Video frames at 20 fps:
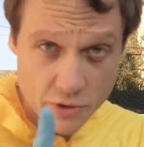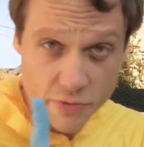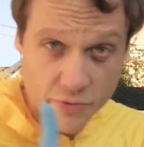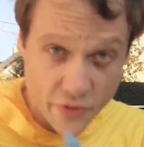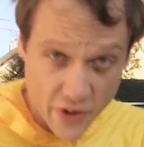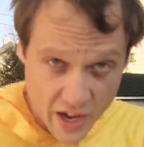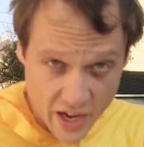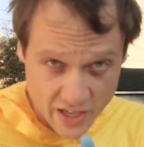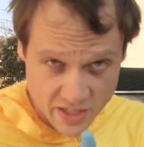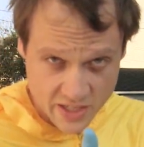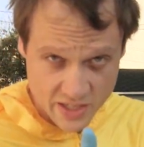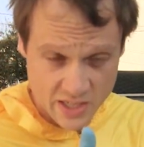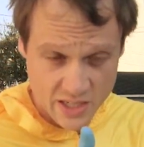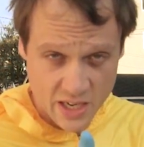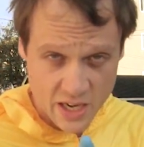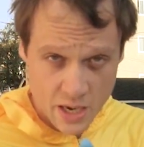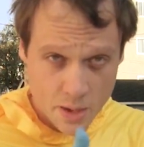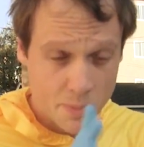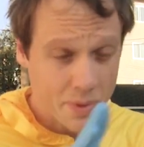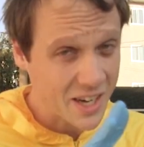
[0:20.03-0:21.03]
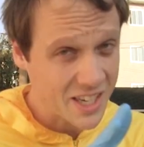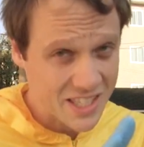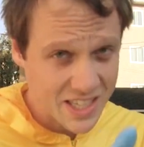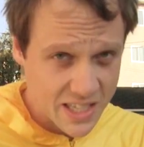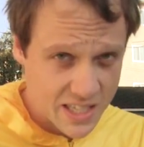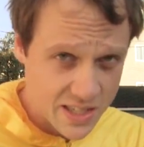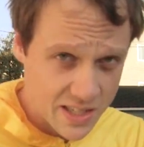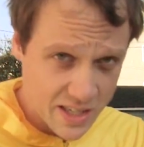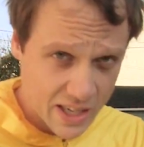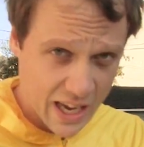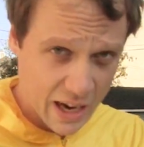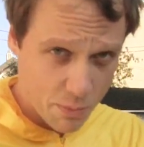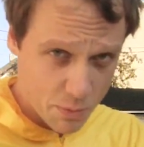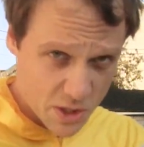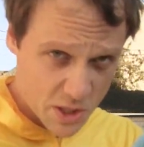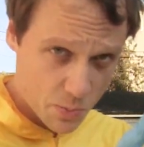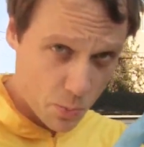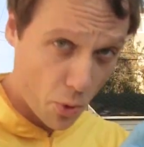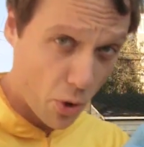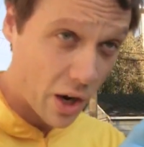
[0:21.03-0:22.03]
First, because this is a game
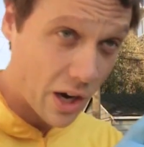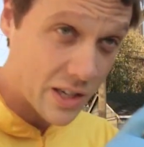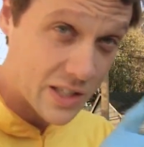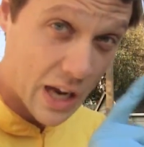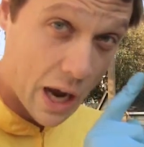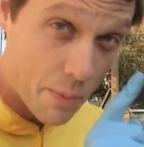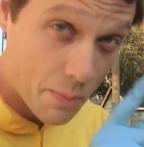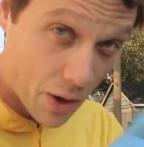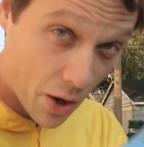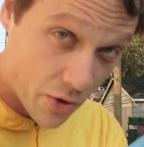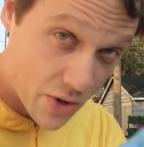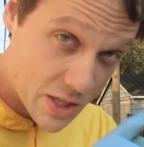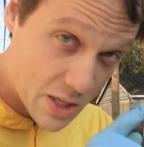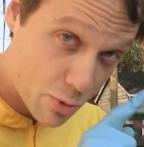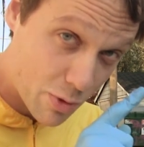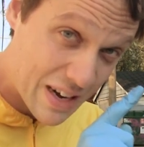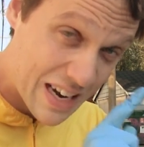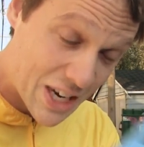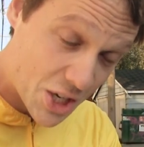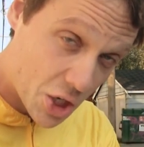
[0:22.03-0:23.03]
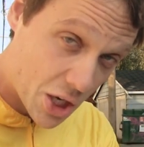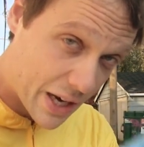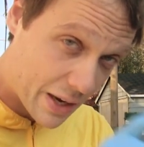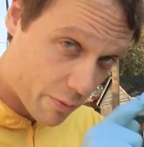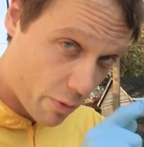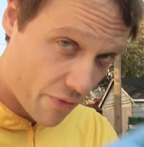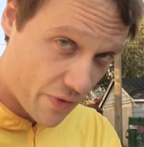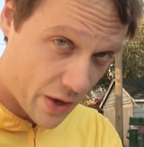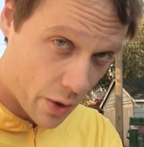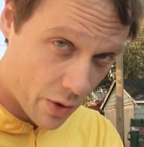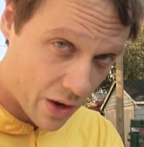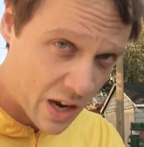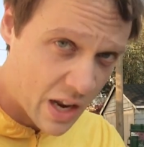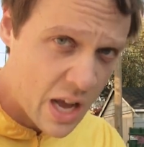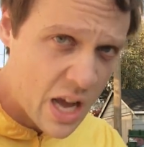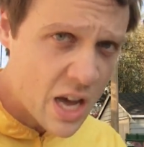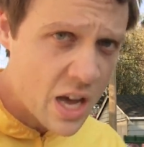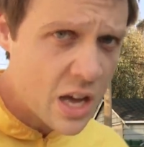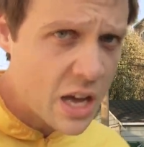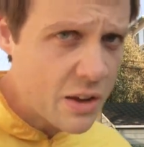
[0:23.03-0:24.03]
with spoilers, I'm going to initially review it
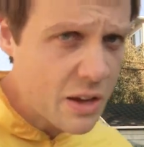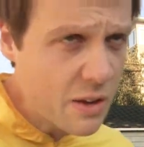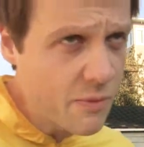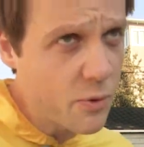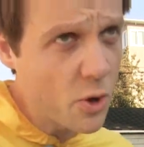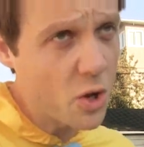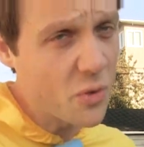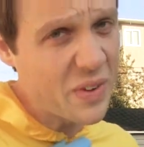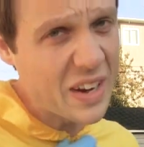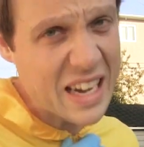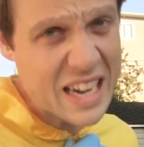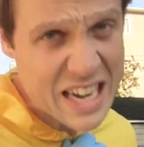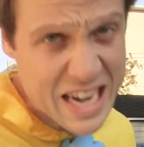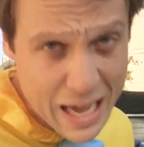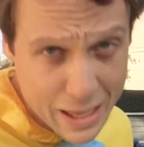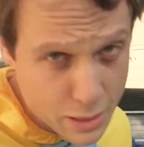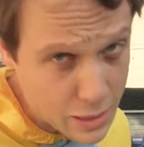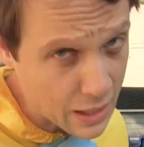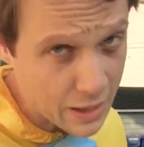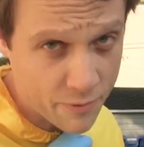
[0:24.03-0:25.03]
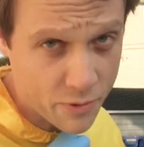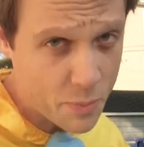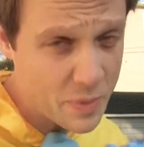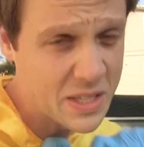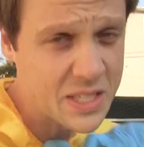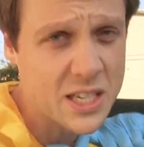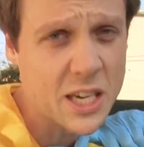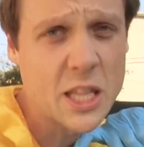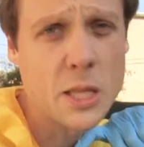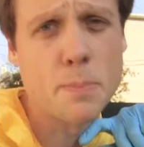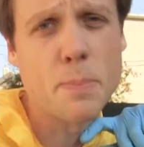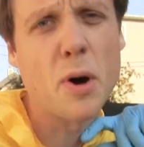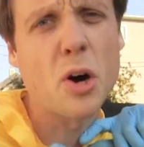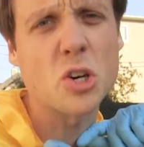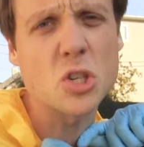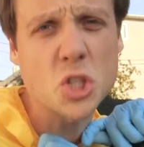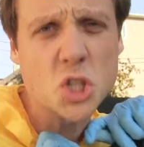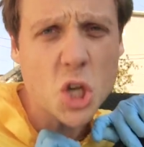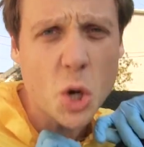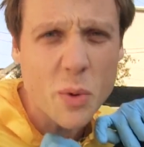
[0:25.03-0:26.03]
involving nothing from inside the
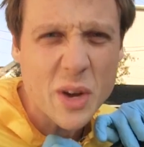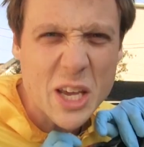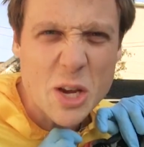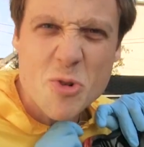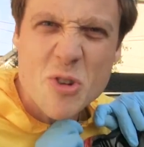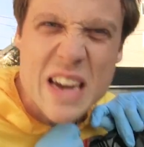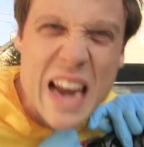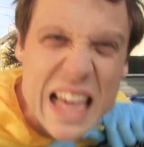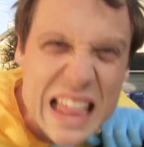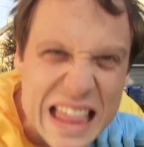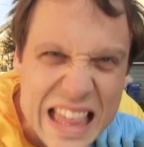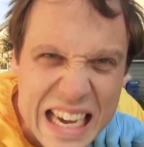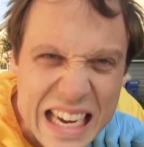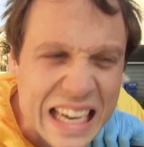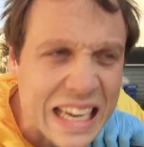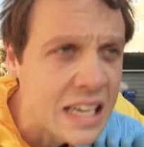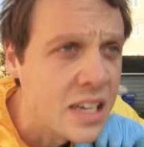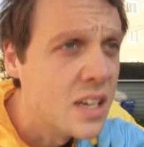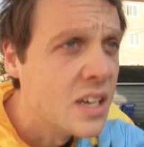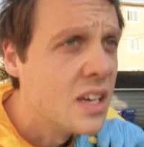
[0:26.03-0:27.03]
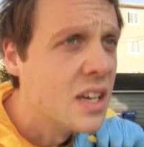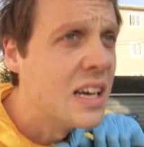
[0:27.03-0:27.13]
box, showing you nothing.